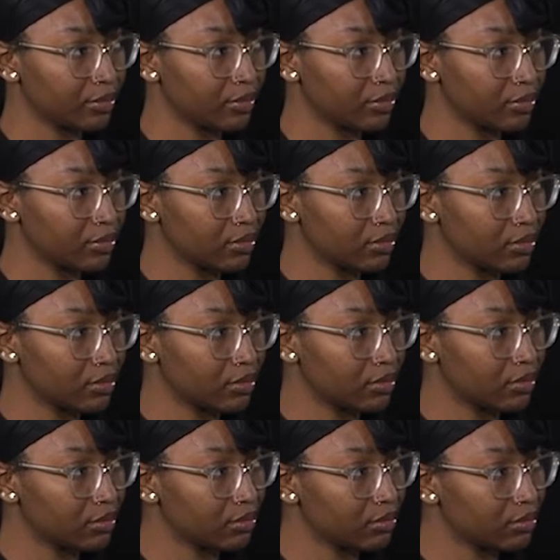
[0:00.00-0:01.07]

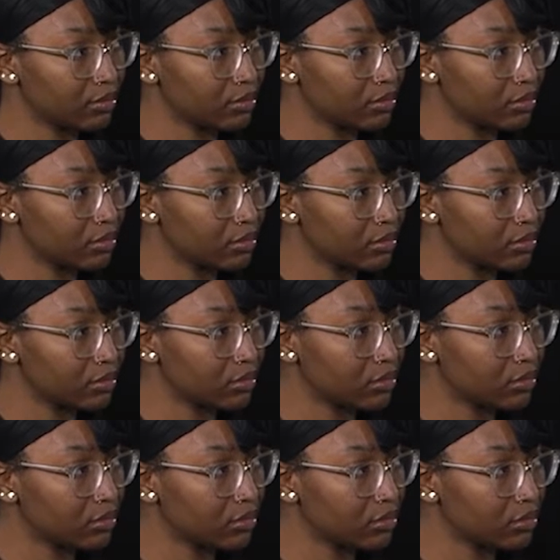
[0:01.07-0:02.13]

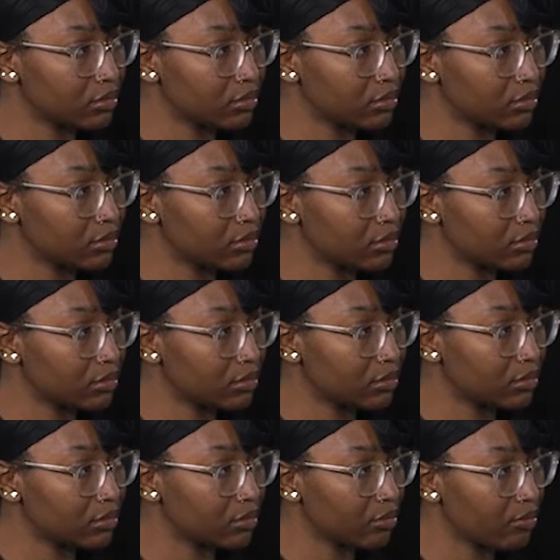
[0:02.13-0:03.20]

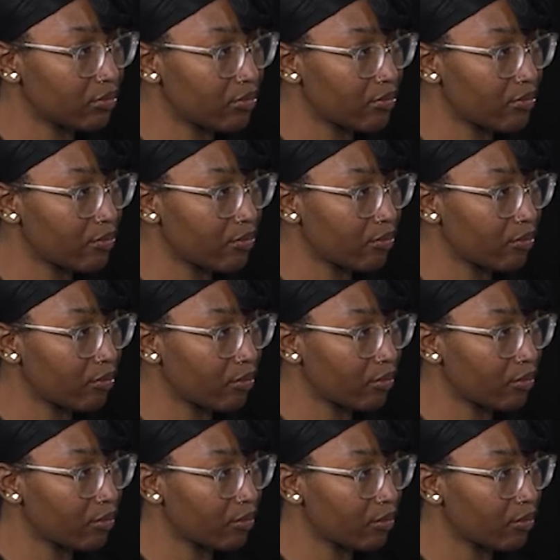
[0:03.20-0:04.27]

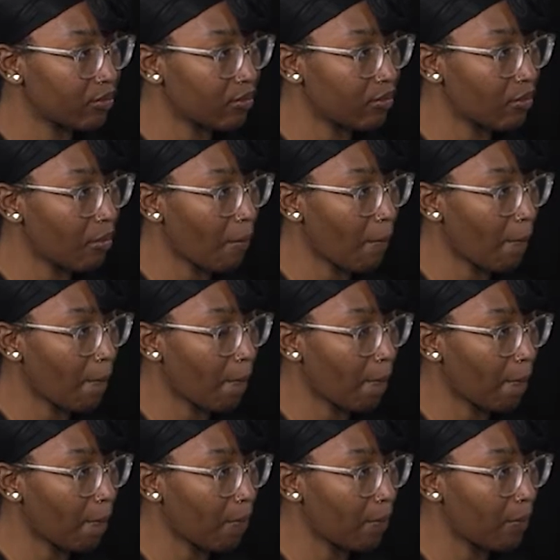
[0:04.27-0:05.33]

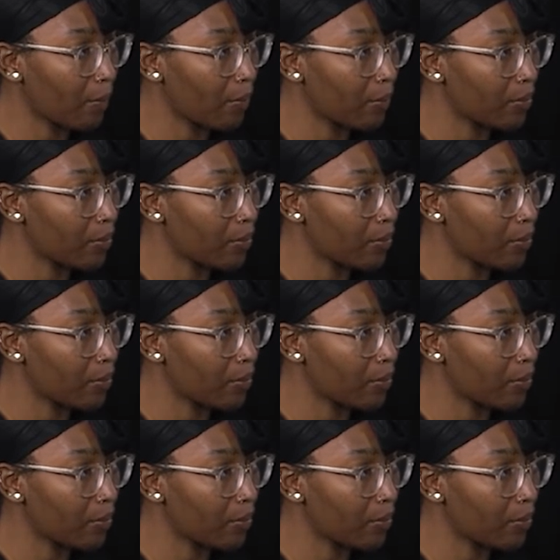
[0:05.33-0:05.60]
[no speech]